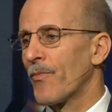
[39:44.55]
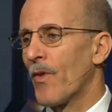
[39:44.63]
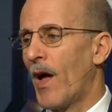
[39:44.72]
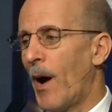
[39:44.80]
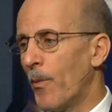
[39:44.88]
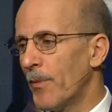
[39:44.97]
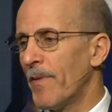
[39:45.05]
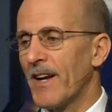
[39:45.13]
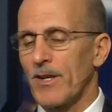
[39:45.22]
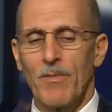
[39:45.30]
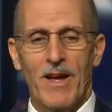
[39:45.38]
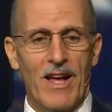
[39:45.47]
I went back
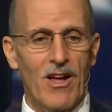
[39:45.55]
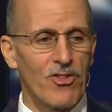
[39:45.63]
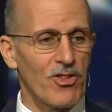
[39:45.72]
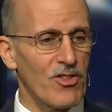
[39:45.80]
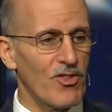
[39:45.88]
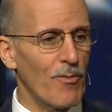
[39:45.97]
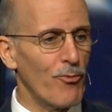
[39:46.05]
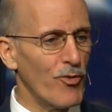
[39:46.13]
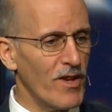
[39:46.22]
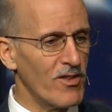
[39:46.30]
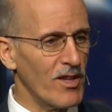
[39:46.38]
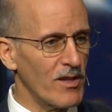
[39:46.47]
to my house, and some
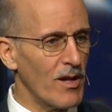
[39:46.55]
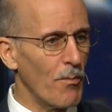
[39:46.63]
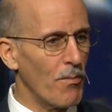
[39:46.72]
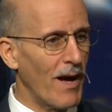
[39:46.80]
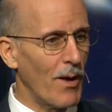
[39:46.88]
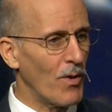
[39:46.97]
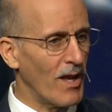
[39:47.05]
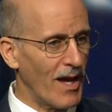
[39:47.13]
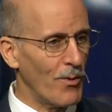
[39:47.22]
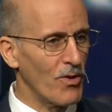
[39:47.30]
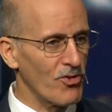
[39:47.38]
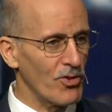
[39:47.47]
friends had come by while
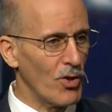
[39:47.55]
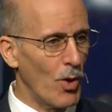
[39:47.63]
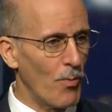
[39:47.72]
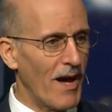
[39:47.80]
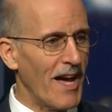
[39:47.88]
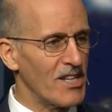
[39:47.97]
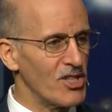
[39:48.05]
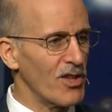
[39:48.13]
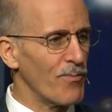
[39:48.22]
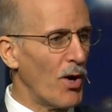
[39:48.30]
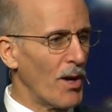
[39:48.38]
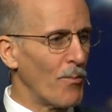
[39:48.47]
I wasn't home. I had
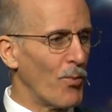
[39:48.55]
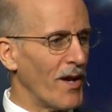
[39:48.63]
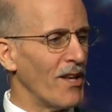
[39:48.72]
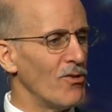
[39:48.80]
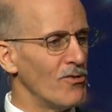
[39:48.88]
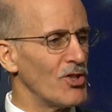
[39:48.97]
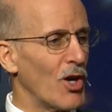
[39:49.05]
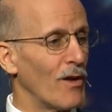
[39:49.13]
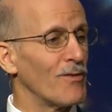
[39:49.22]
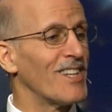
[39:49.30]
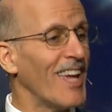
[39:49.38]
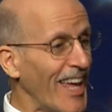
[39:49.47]
just bought a brand new jar
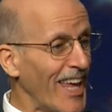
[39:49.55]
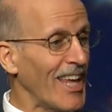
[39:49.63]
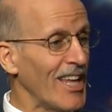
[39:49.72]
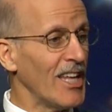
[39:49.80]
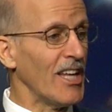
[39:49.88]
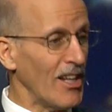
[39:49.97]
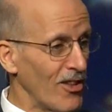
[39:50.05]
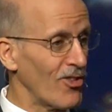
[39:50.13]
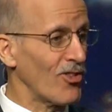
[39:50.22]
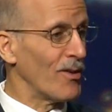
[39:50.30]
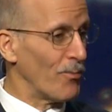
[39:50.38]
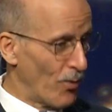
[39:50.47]
of Tang
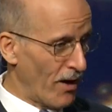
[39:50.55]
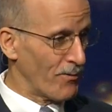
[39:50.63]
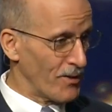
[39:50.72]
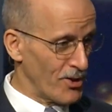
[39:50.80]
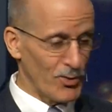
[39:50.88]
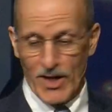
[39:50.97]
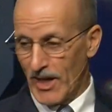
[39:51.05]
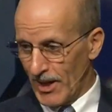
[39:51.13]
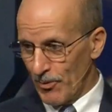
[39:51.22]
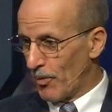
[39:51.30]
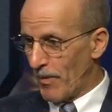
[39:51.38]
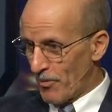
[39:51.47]
instant breakfast drink.
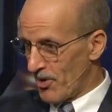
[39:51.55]
Anyone remember